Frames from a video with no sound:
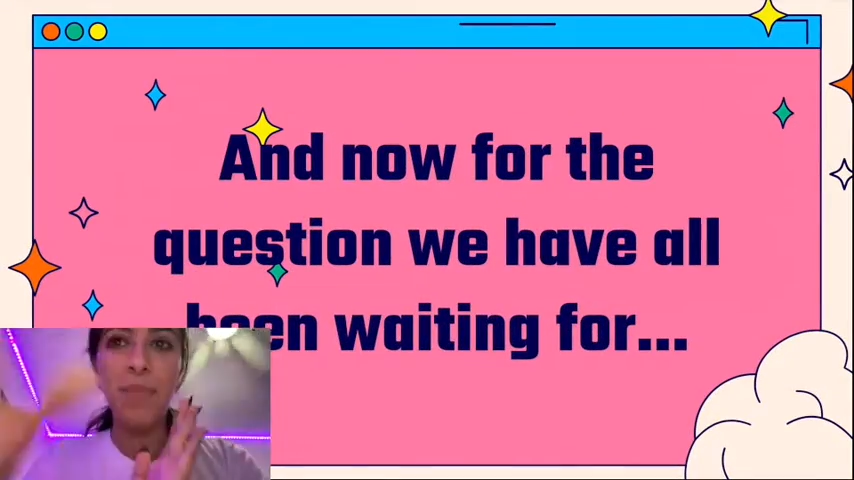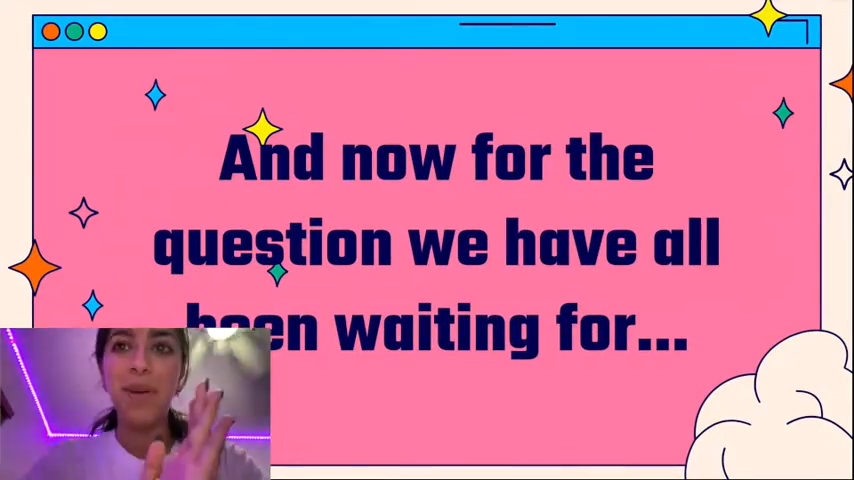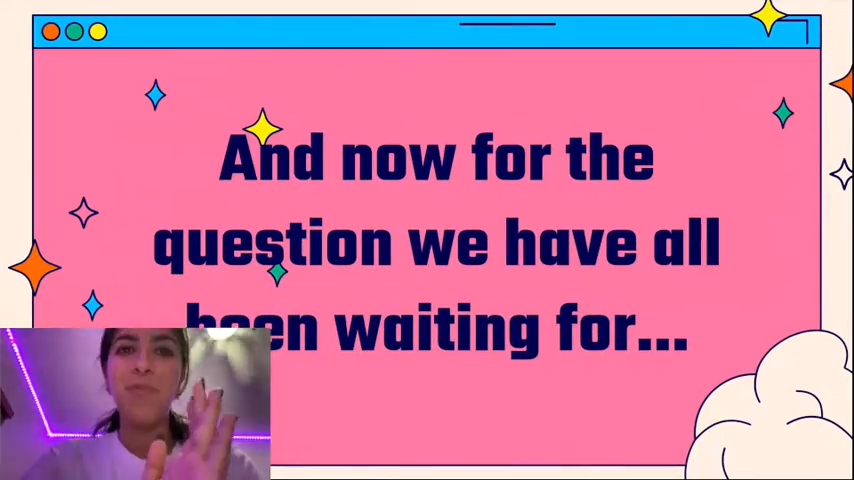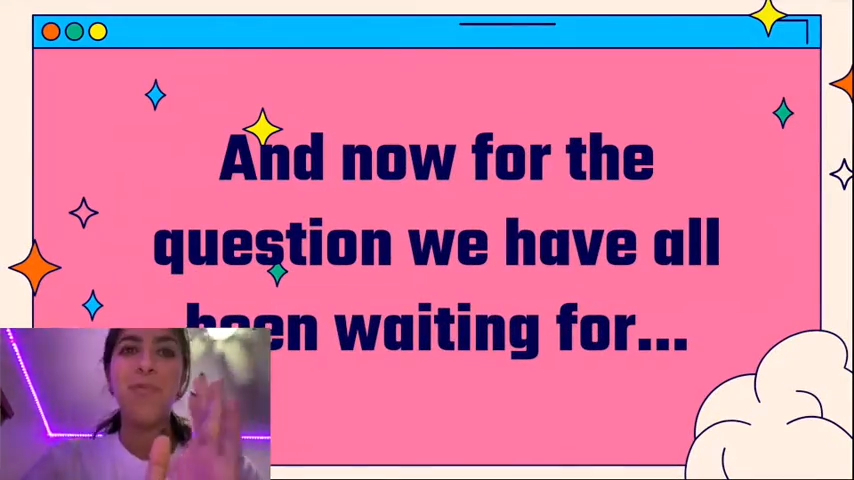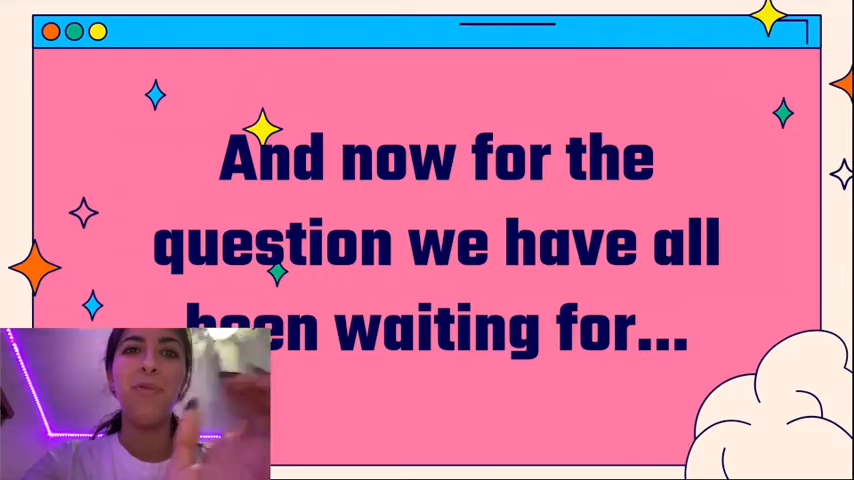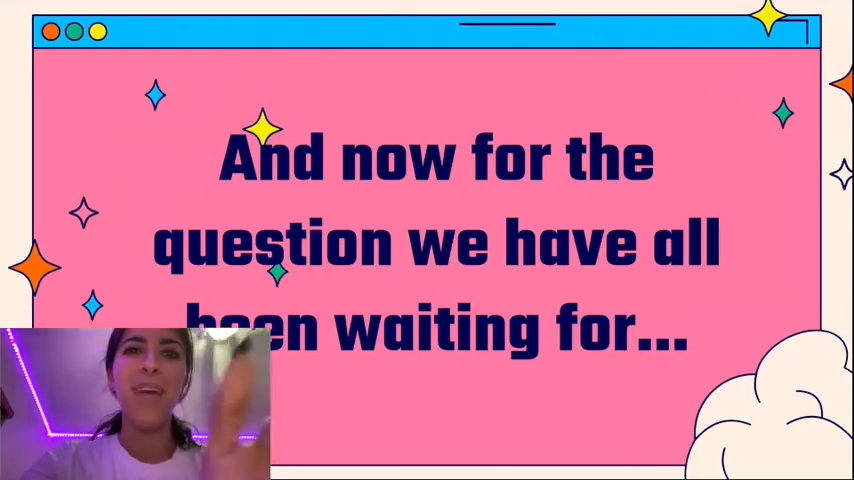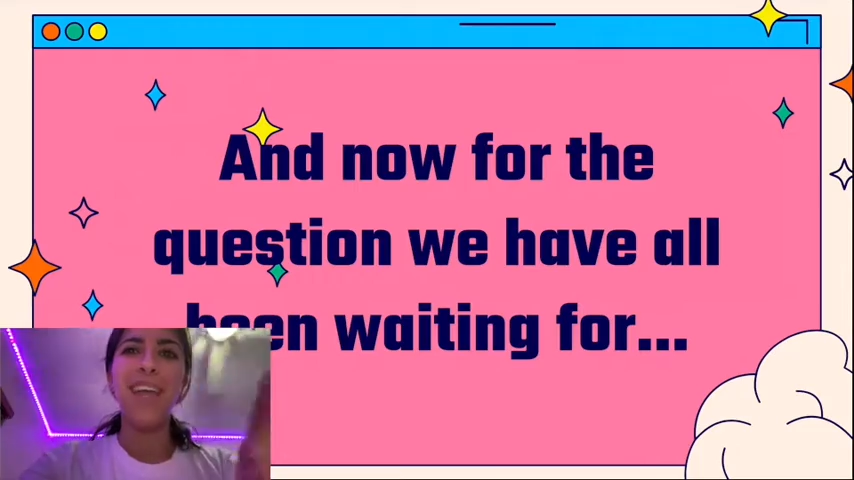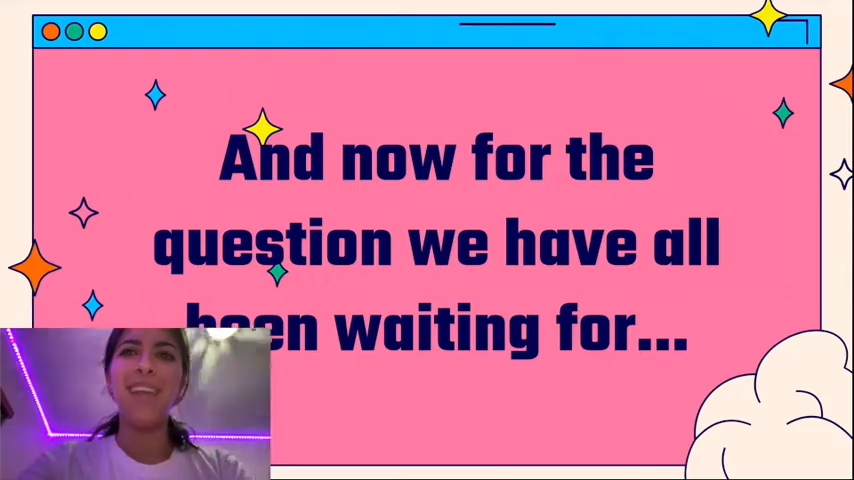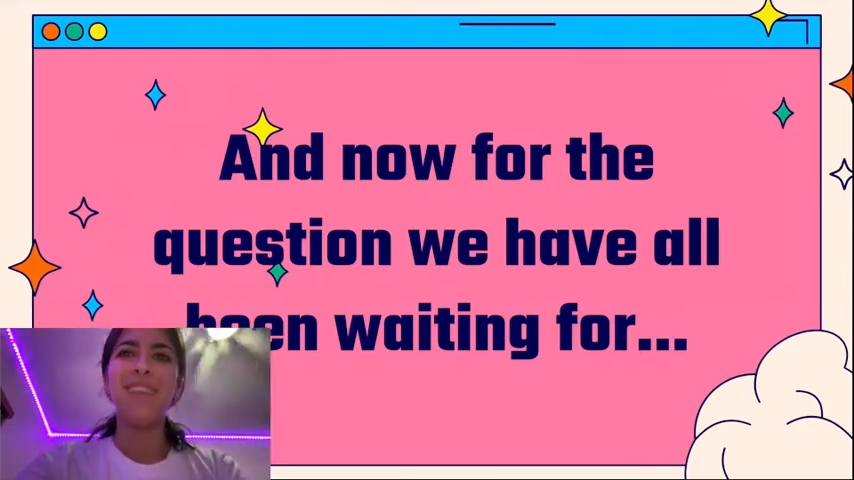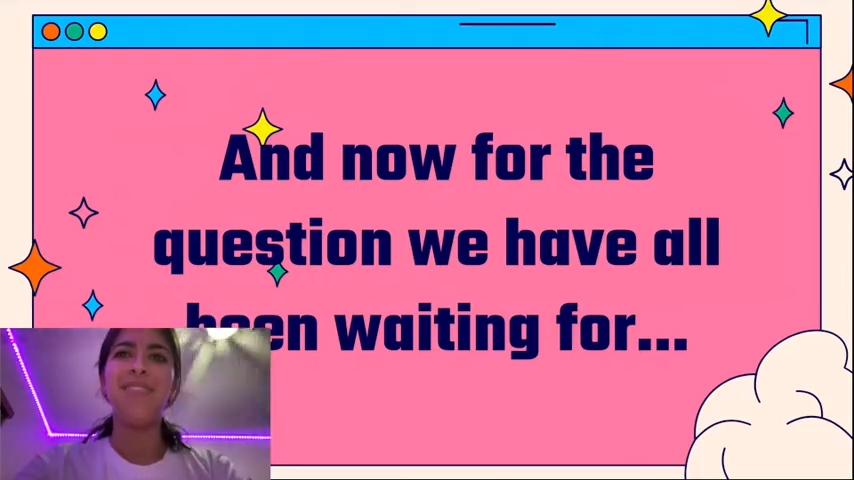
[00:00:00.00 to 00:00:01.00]
been
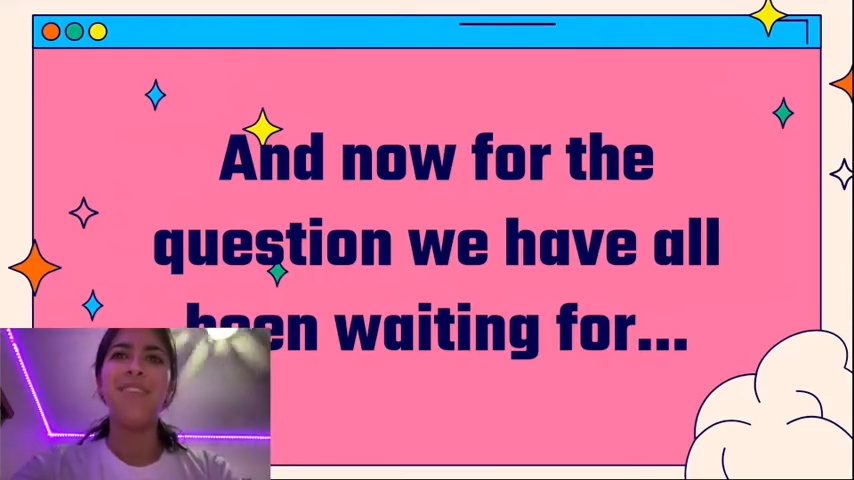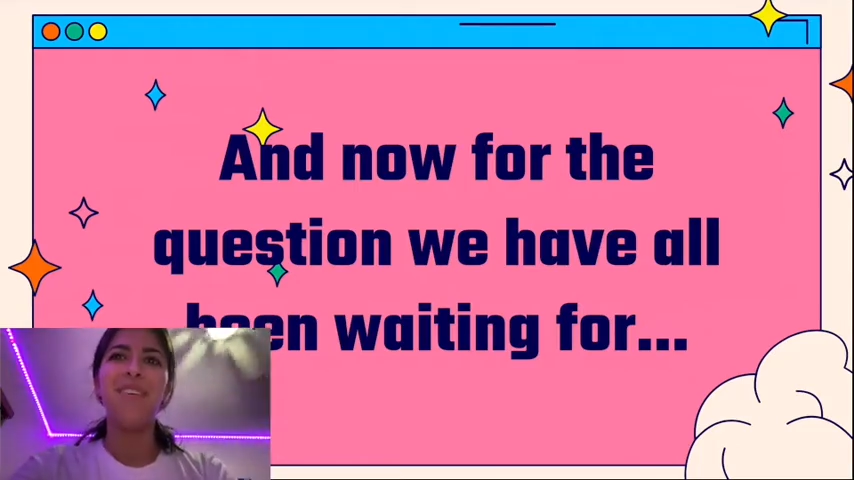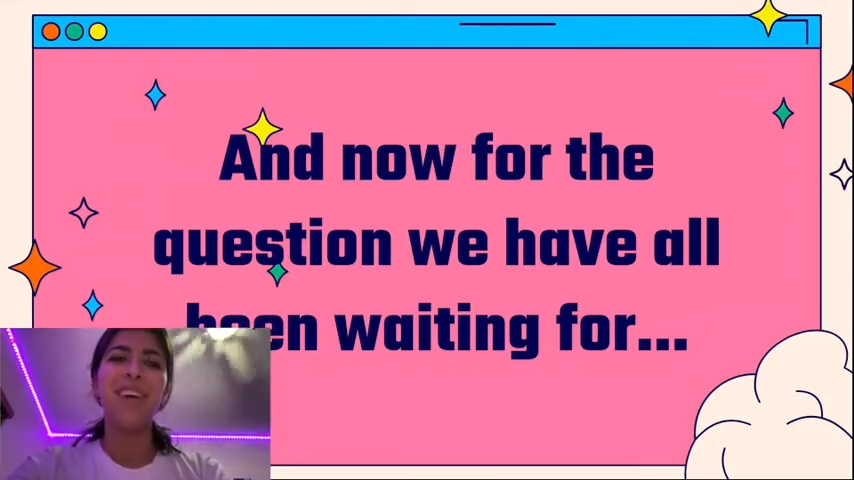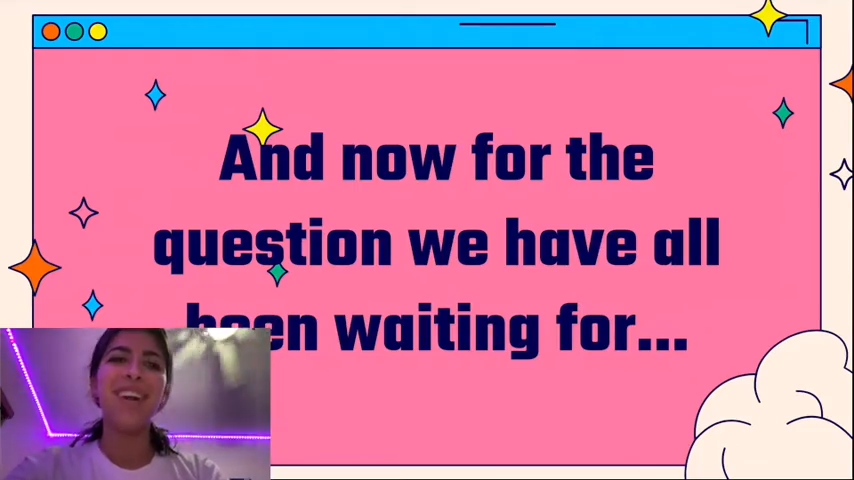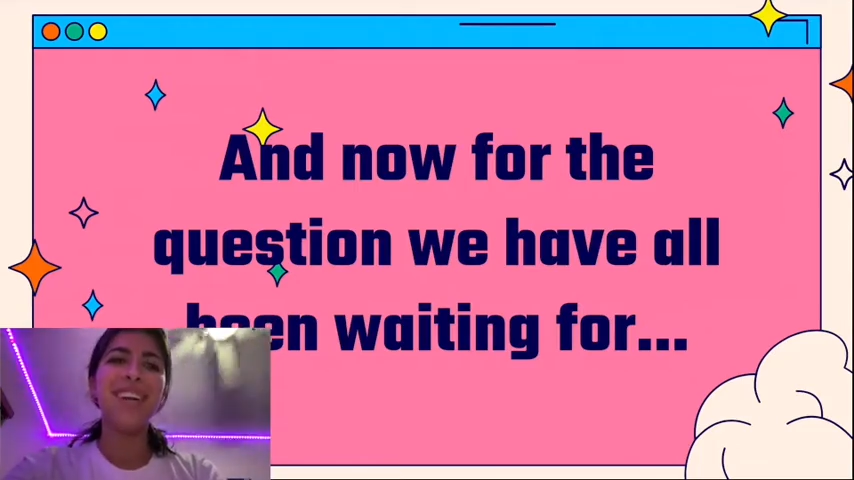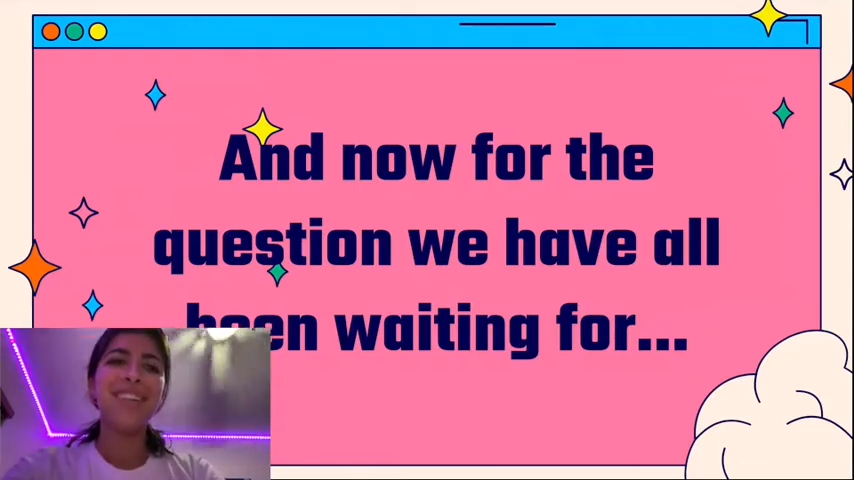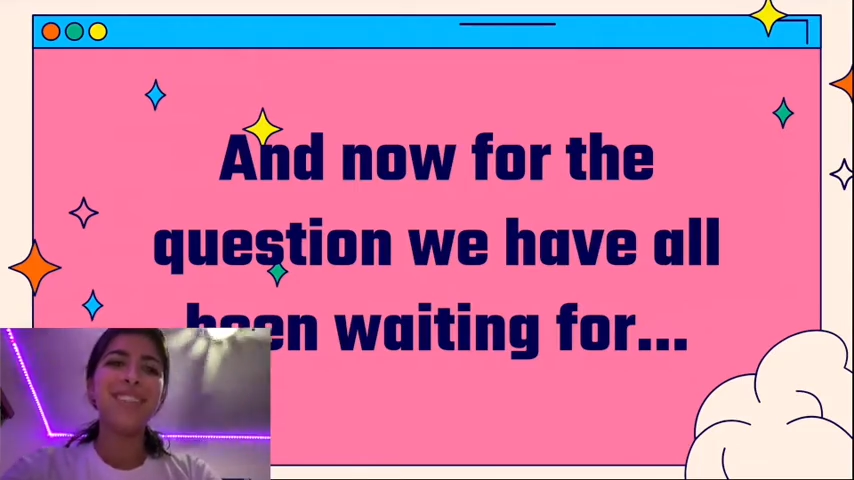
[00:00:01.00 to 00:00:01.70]
waiting for.